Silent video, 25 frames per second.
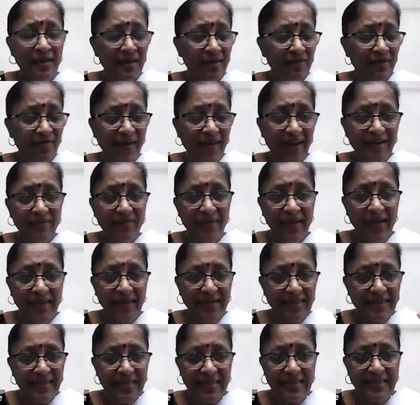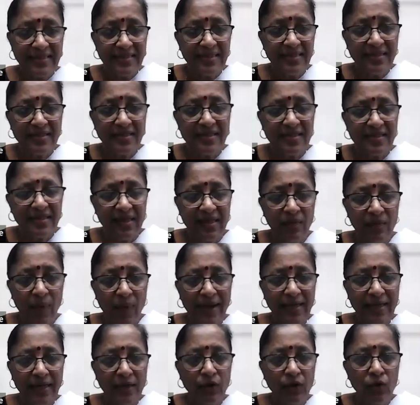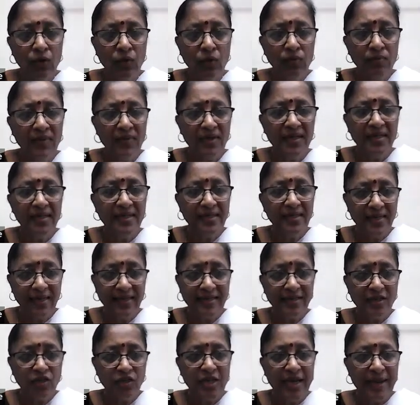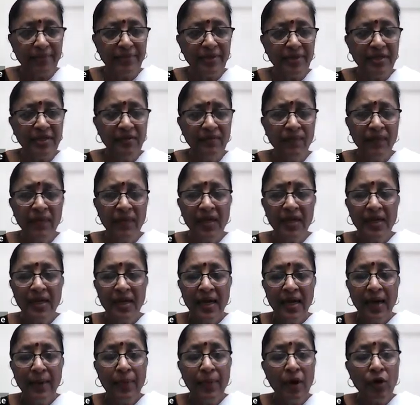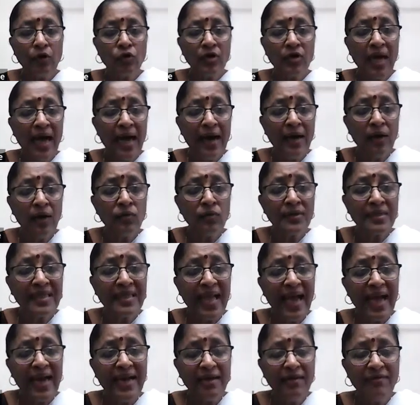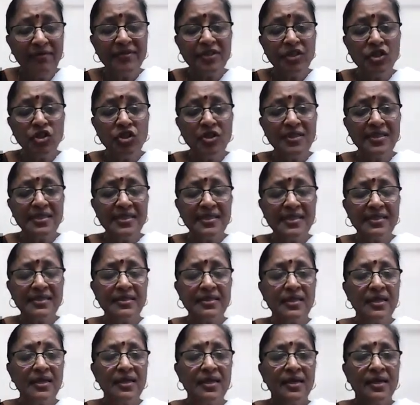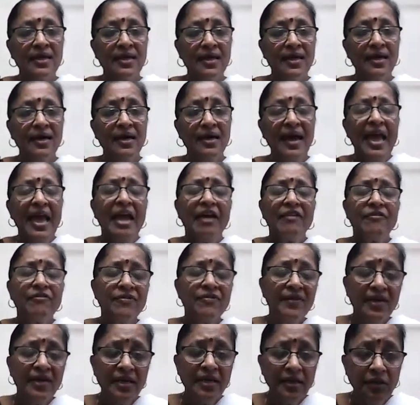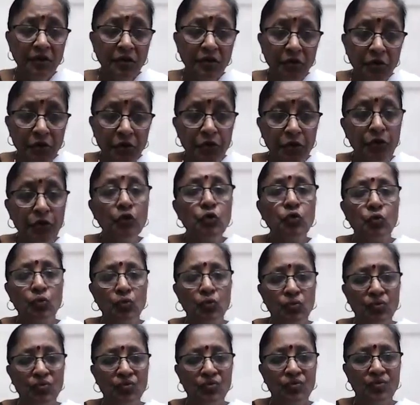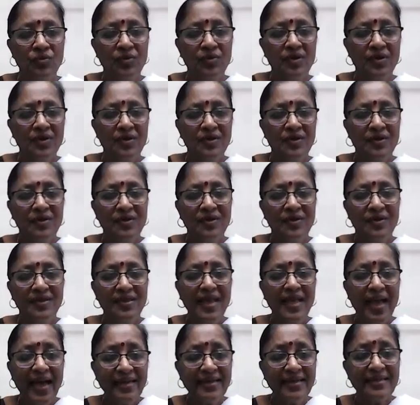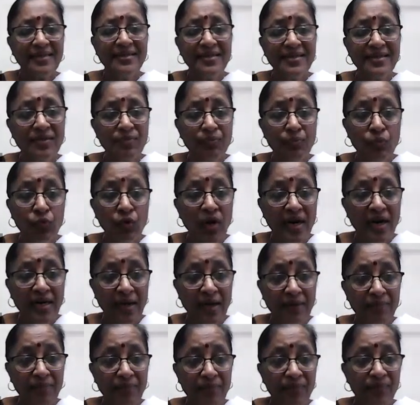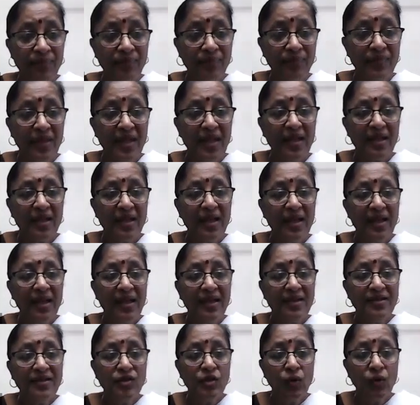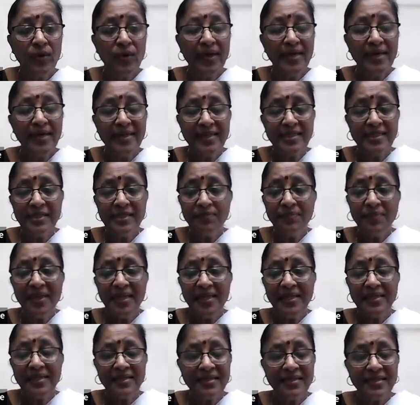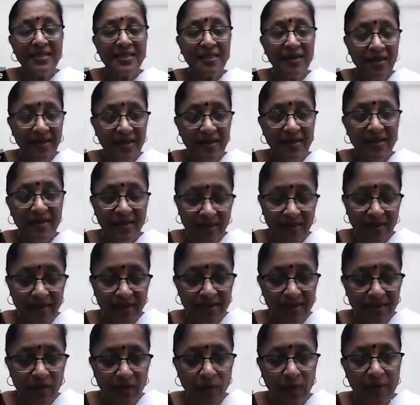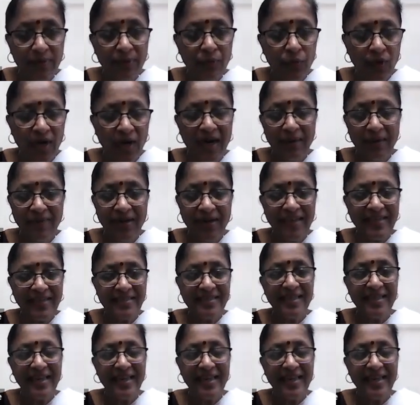in fact, we had discussed this a while ago in another chapter about how that which is ever new, that is Purana. So it doesn't mean it's, the word Puranam, like I